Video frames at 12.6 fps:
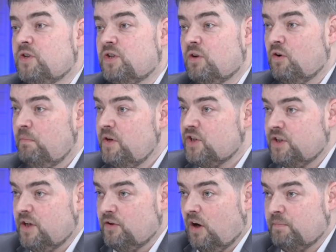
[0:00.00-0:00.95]
the
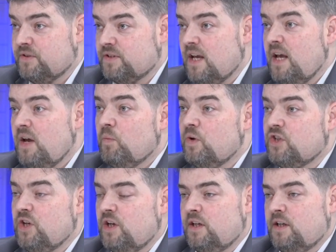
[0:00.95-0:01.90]
Commission adopts,
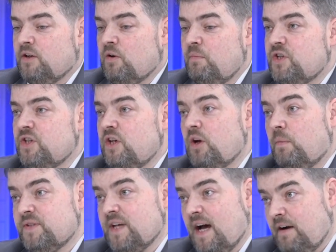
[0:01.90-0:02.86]
which the Commission
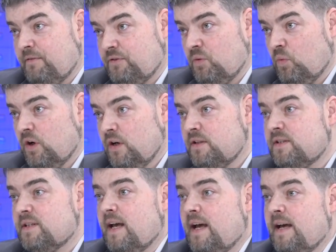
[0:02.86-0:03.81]
adopts
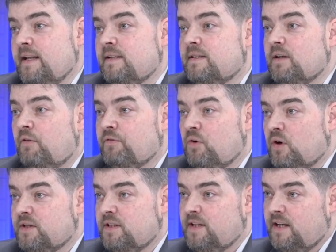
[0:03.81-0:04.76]
afterwards. And of
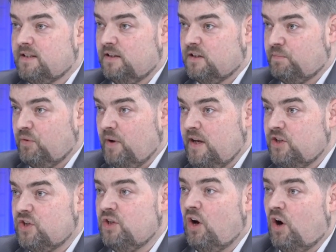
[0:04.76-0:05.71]
course, it takes
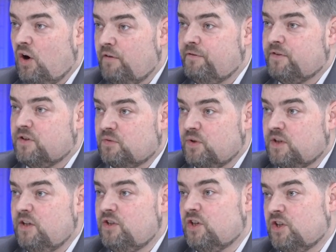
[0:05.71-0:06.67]
inspiration of the
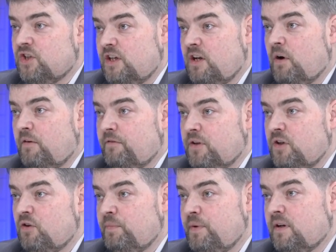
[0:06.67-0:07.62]
strategic agenda of the
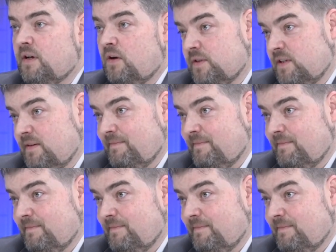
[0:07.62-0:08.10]
European Council.